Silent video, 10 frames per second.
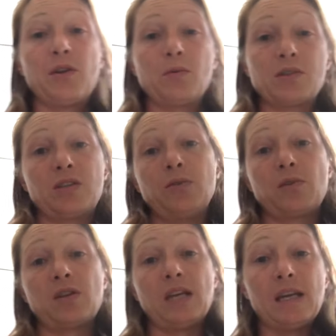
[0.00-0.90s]
There was a
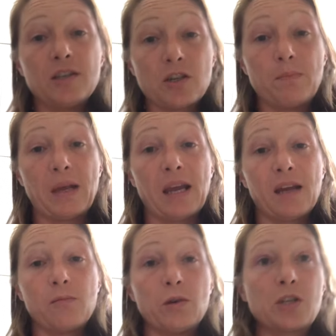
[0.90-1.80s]
euthanasia
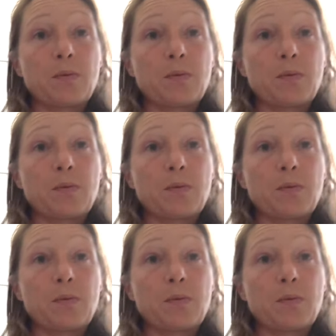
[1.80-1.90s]
ban, which